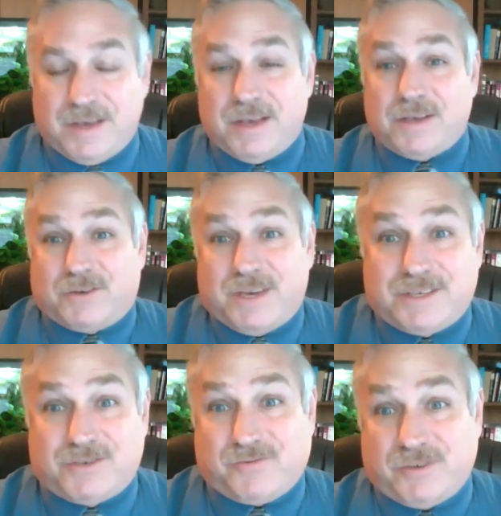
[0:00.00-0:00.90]
So
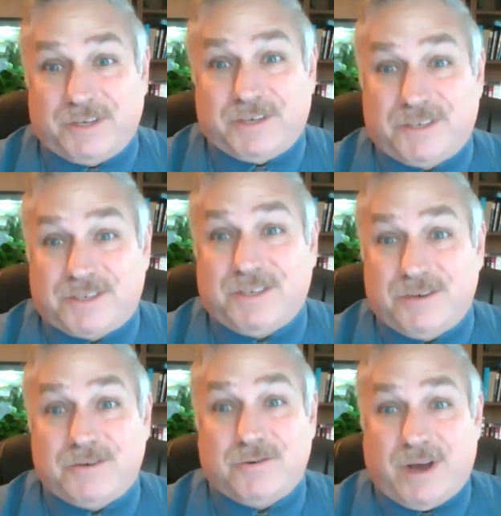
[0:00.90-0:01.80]
kids, it's really good to see
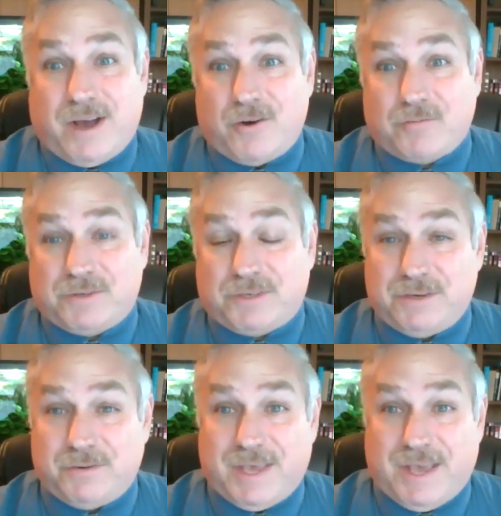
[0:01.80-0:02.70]
you. I hope to see
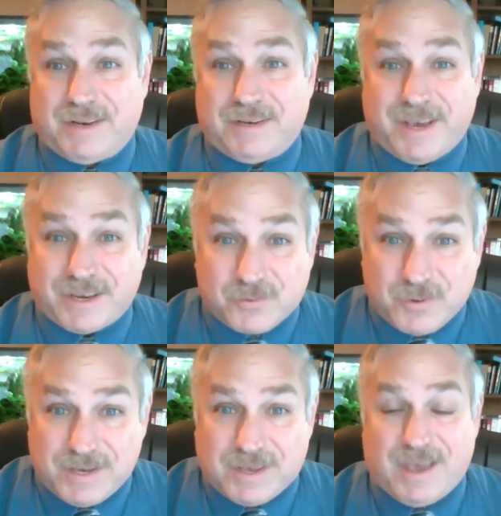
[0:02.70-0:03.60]
you again next
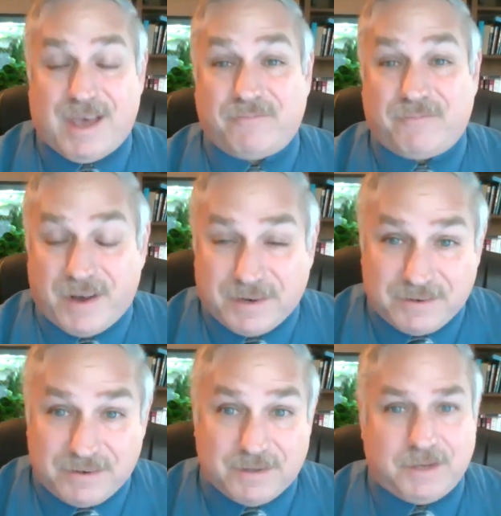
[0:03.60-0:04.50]
week. Have
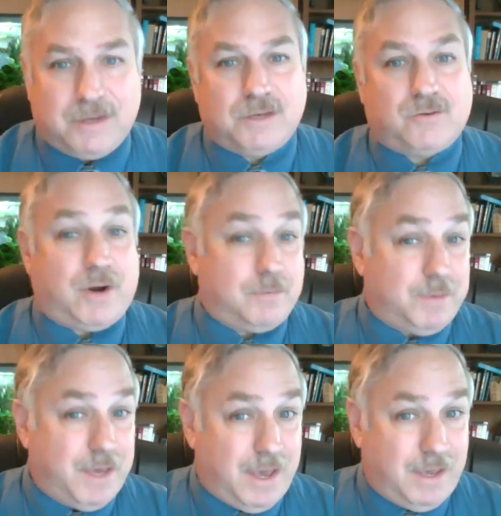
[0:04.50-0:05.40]
fun. Try to
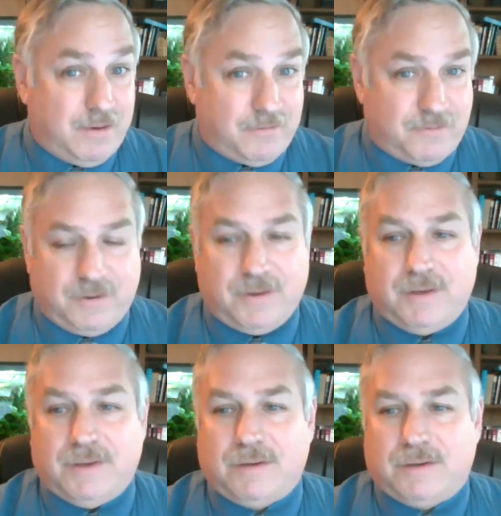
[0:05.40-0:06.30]
behave.
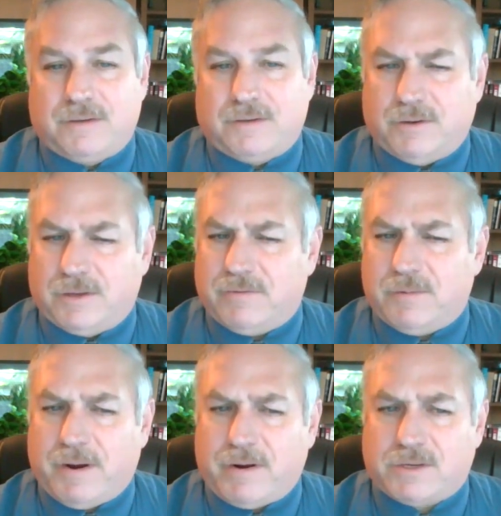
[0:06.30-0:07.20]
Don't give your
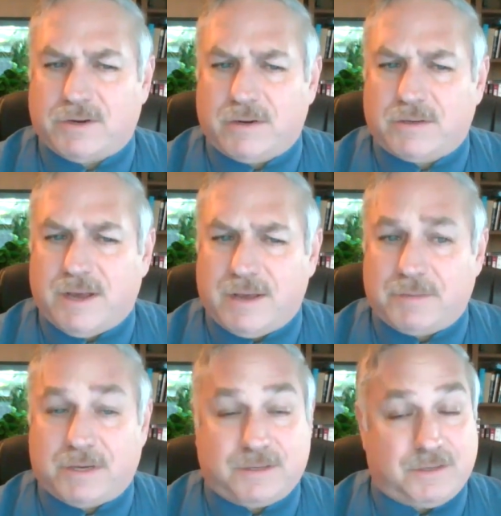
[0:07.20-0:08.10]
parents a hard time,
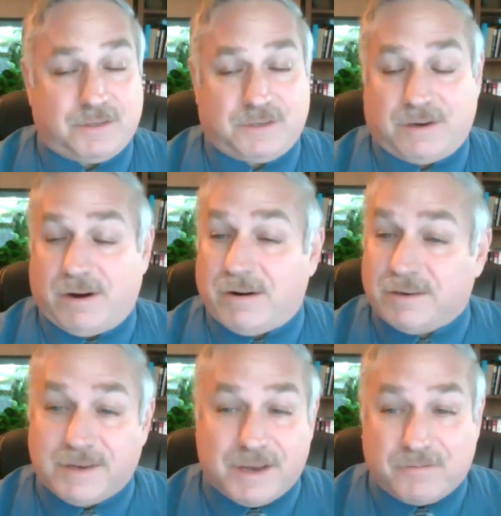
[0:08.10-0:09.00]
because this is a
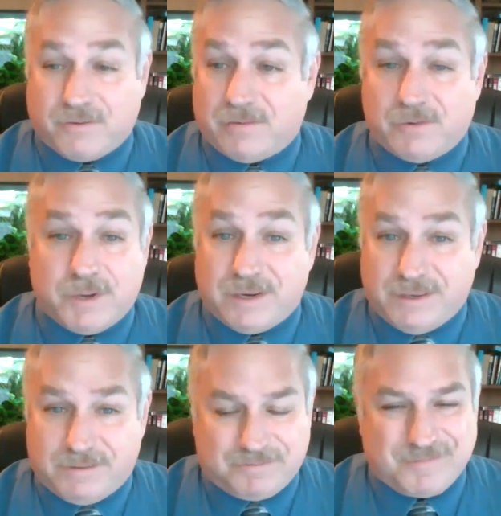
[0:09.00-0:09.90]
hard time for
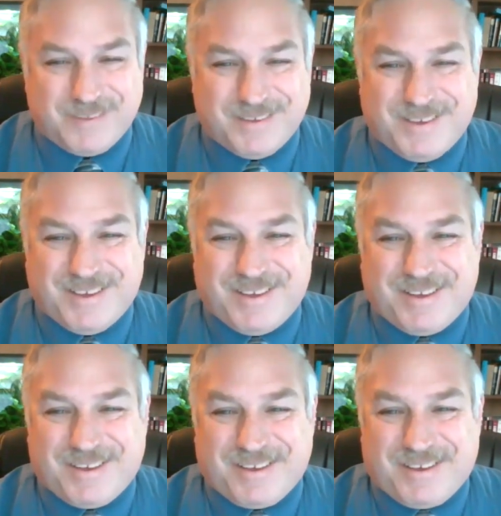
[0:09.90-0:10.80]
everybody.
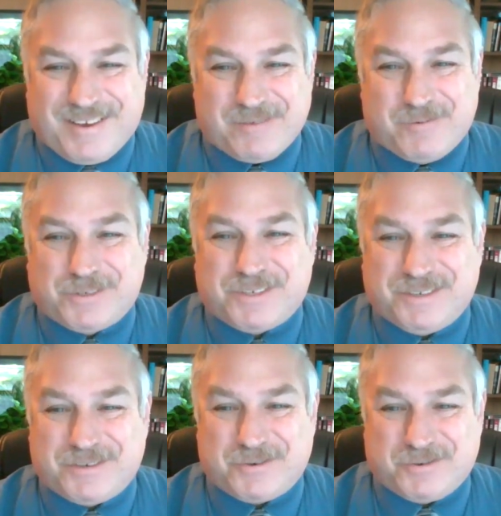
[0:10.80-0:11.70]
And we'll see
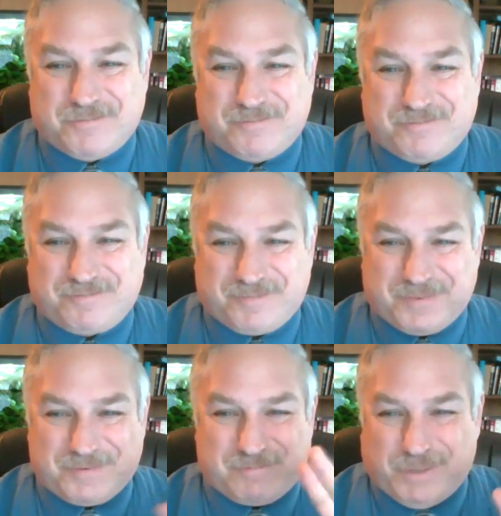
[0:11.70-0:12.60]
you soon.
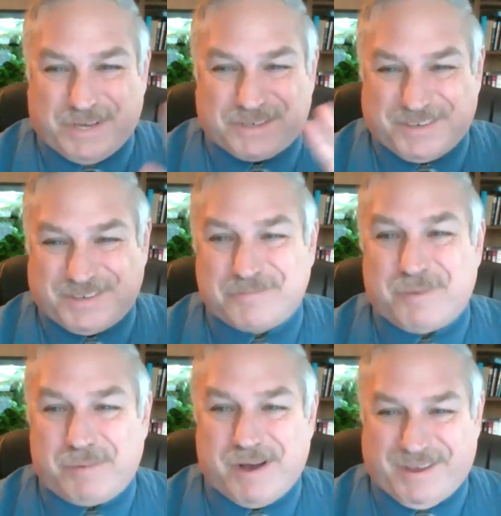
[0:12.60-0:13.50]
Blessings.
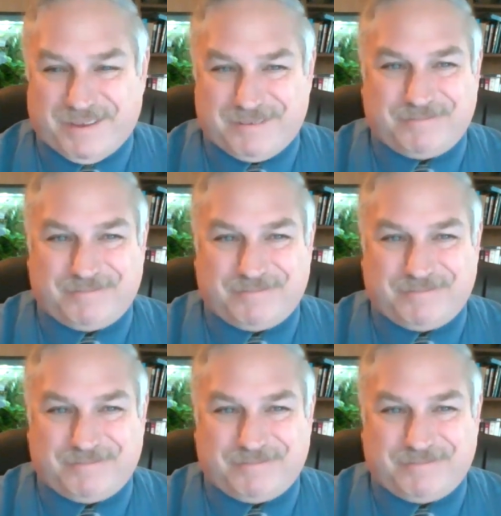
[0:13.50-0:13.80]
Bye-bye.